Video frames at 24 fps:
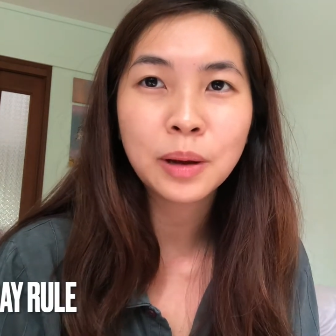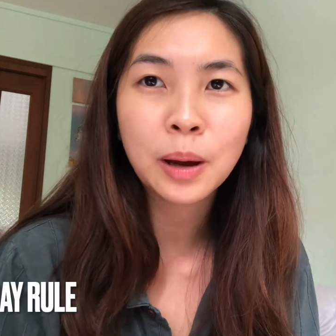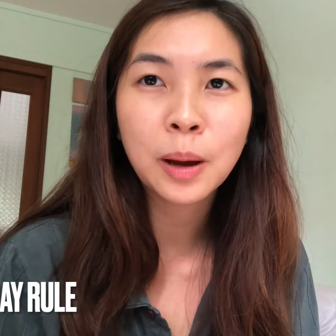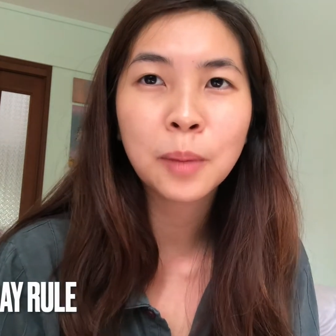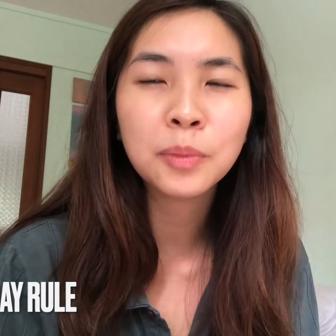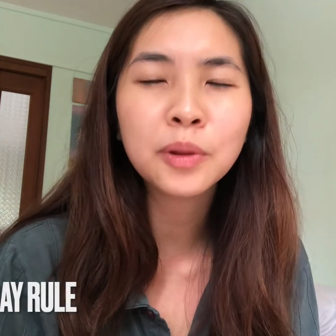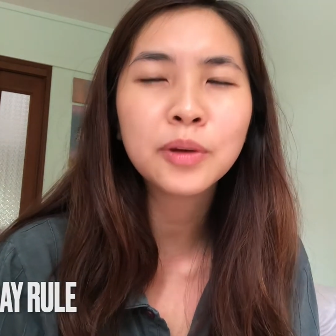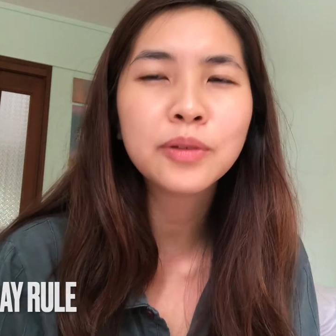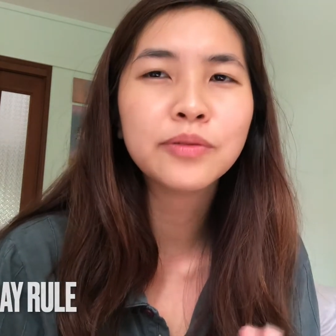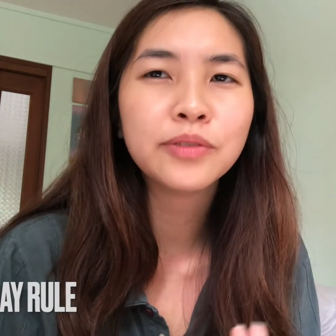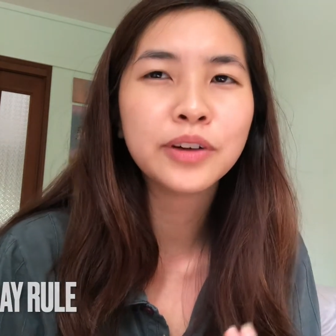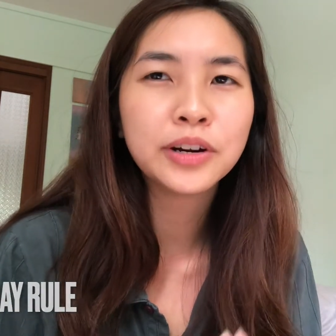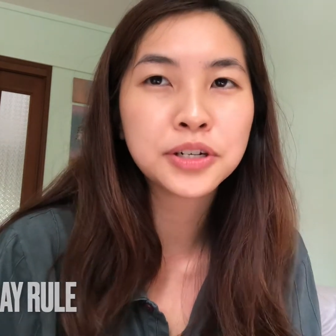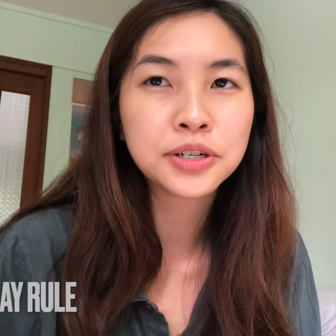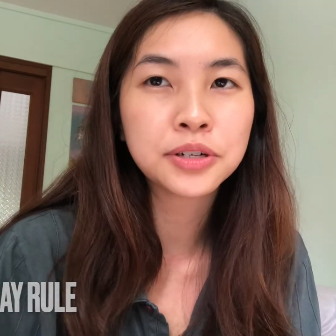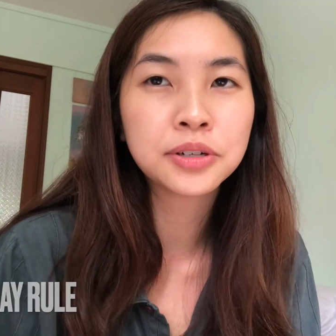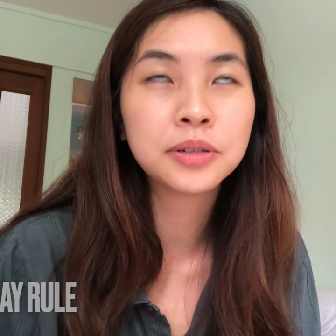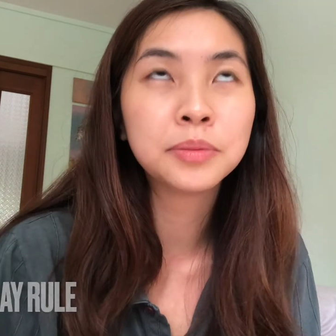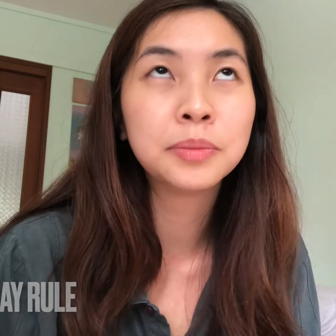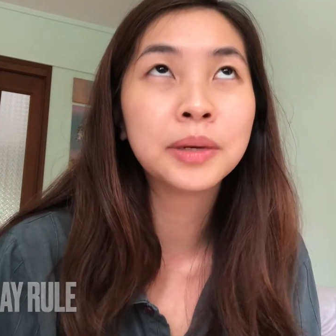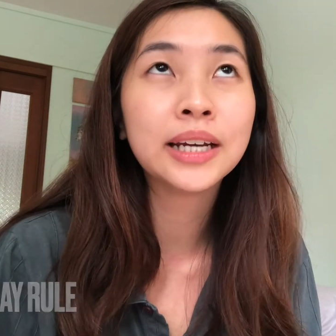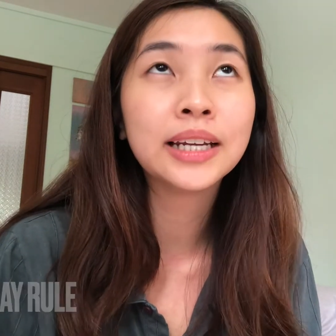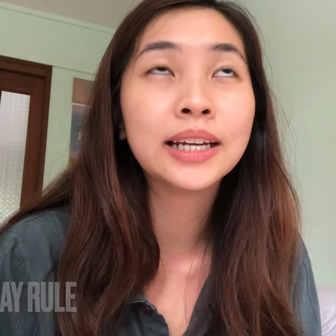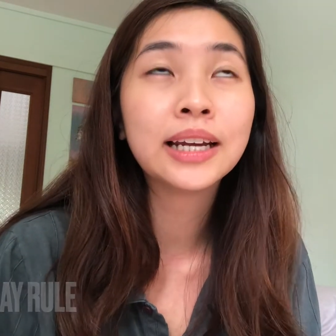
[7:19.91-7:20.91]
I'm not very
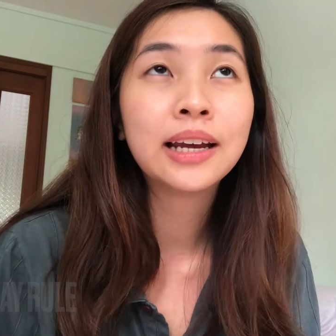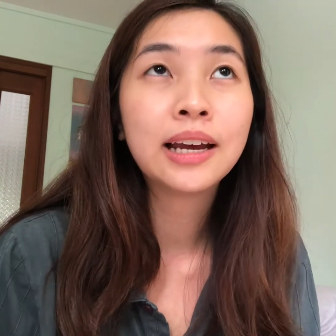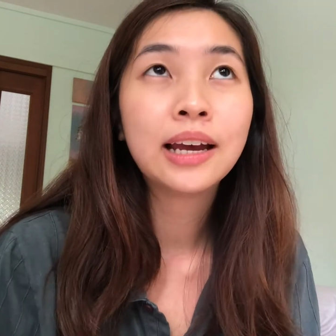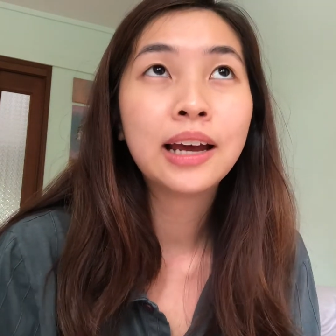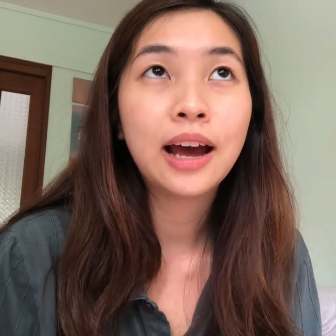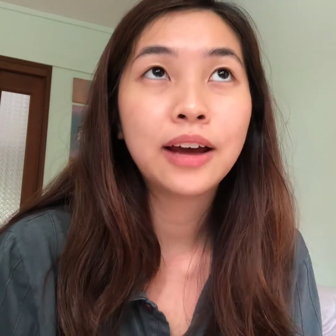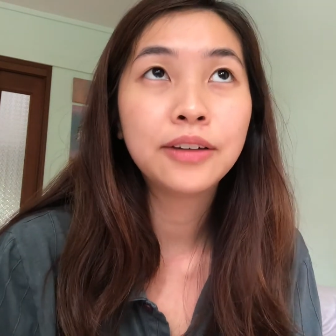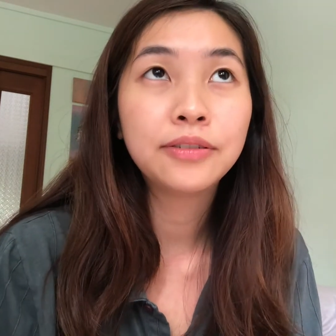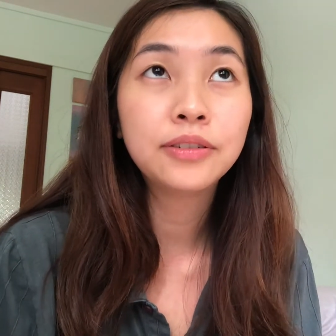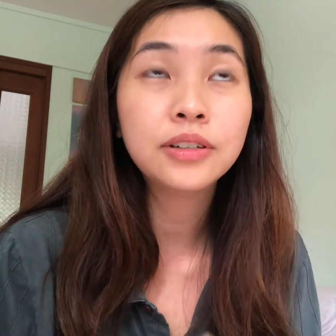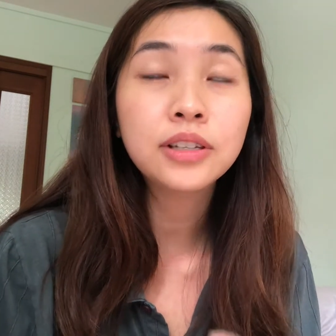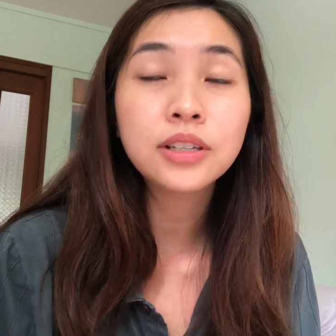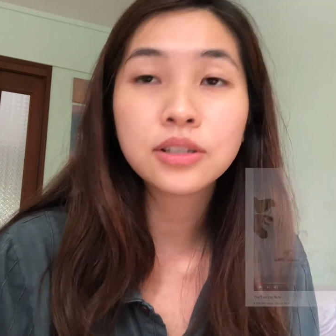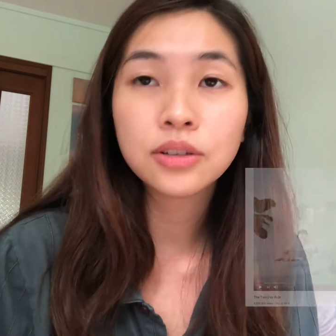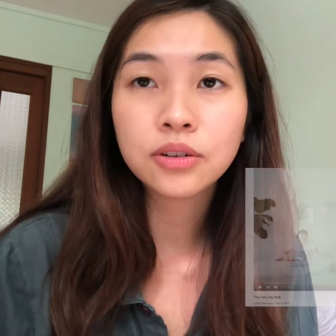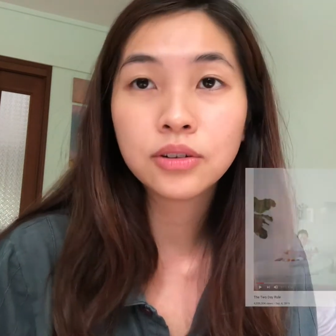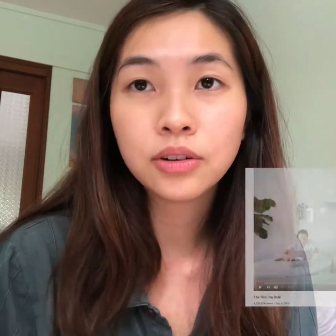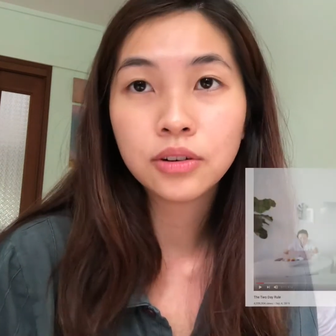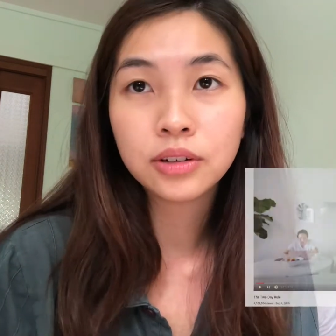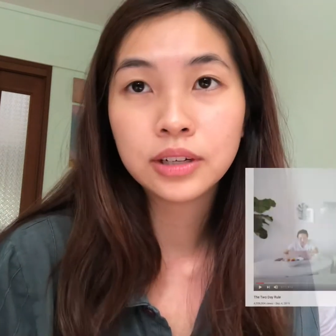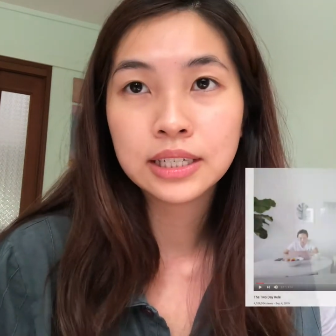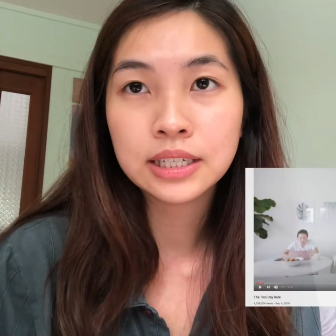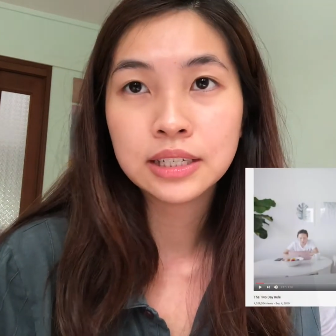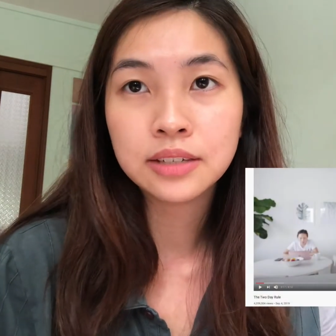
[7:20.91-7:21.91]
sure, but I first saw
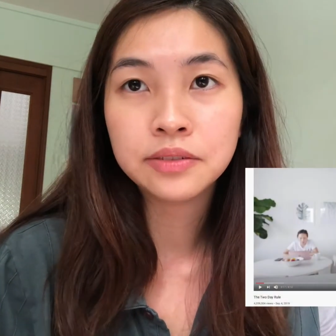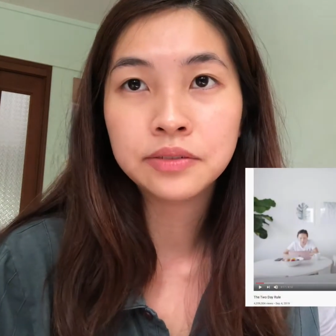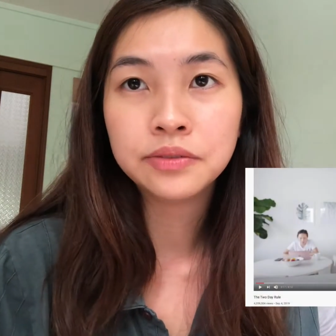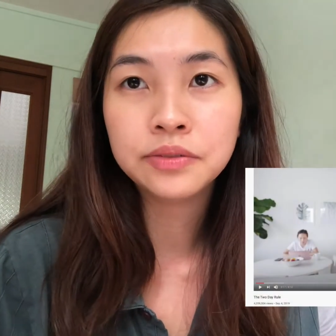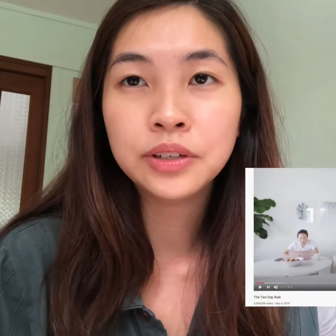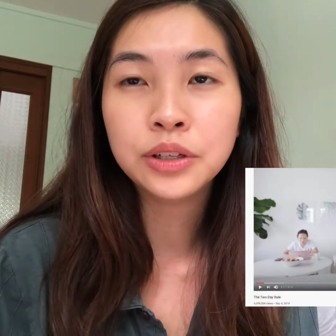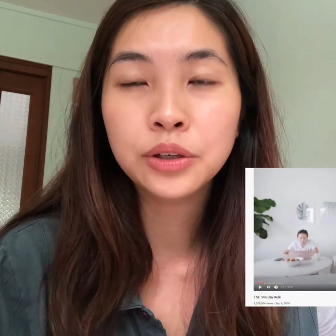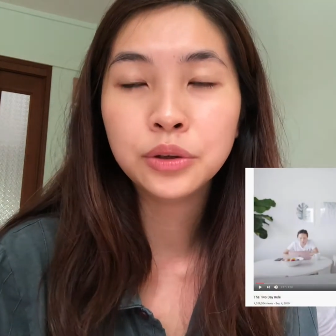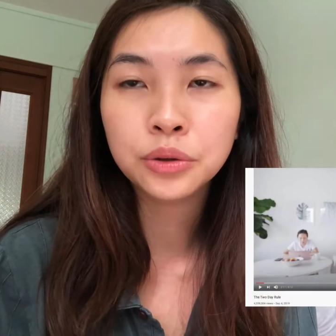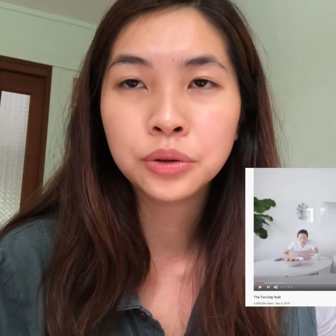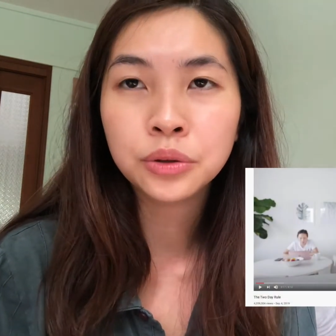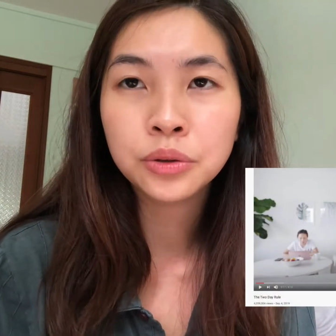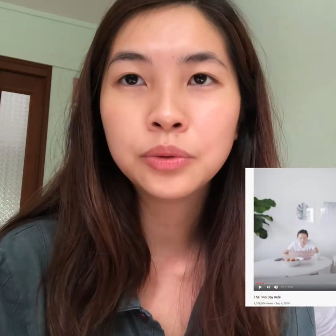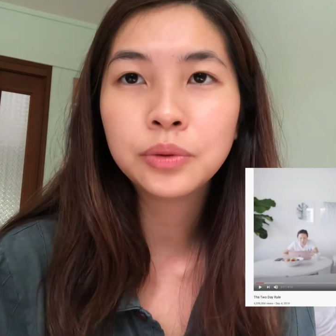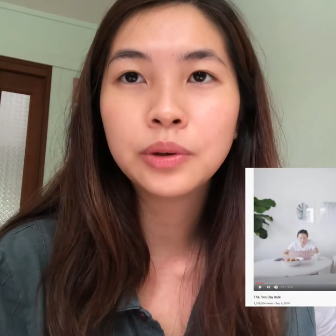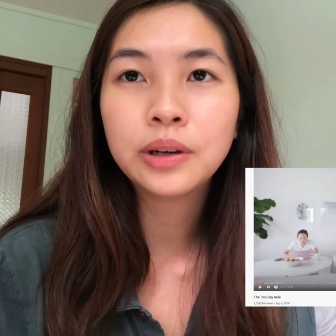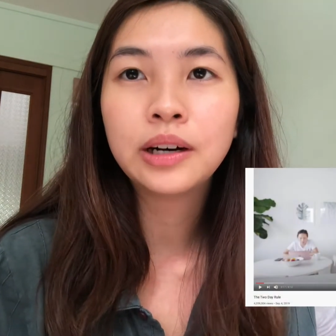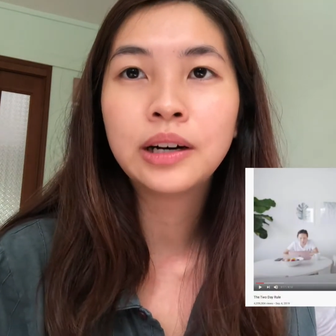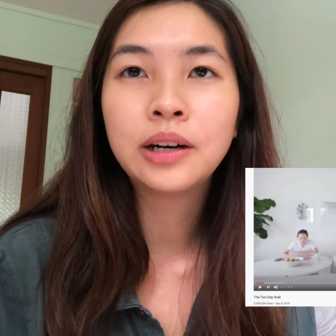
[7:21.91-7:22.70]
it on his video.